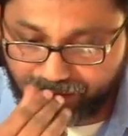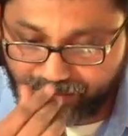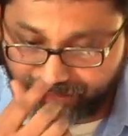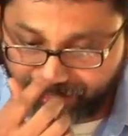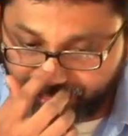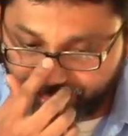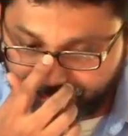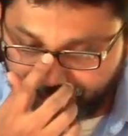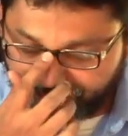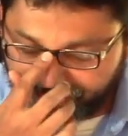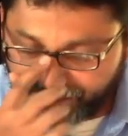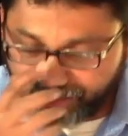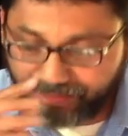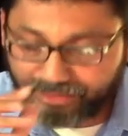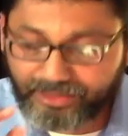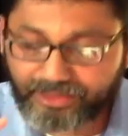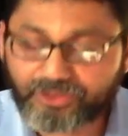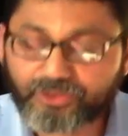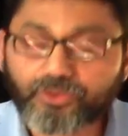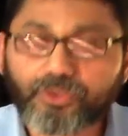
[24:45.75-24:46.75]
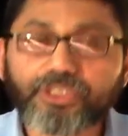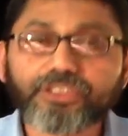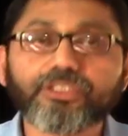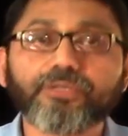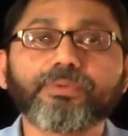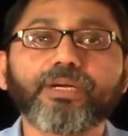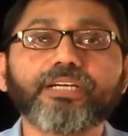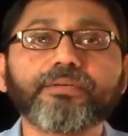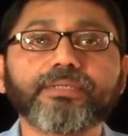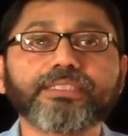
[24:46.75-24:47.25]
about in the
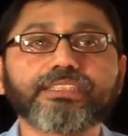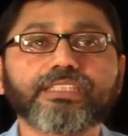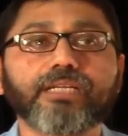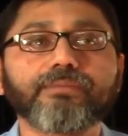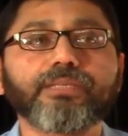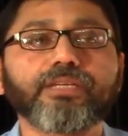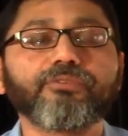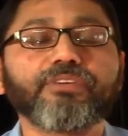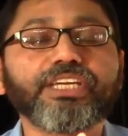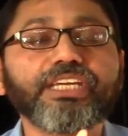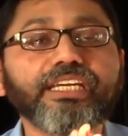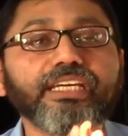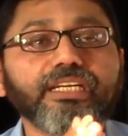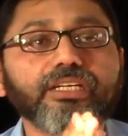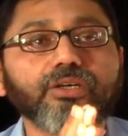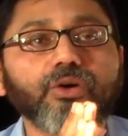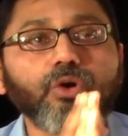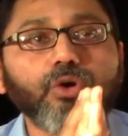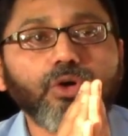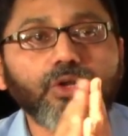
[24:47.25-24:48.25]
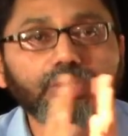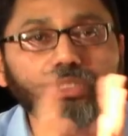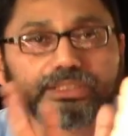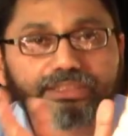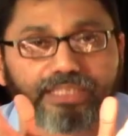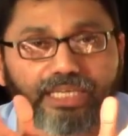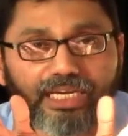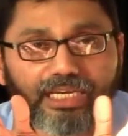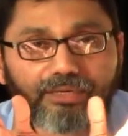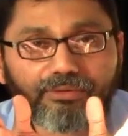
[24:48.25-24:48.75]
stories of Ibrahim alayhi salam that we hear
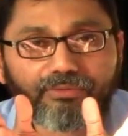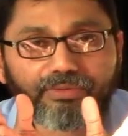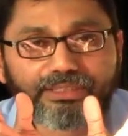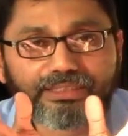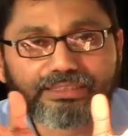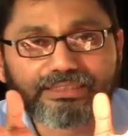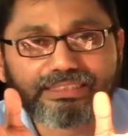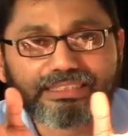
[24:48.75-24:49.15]
all the time,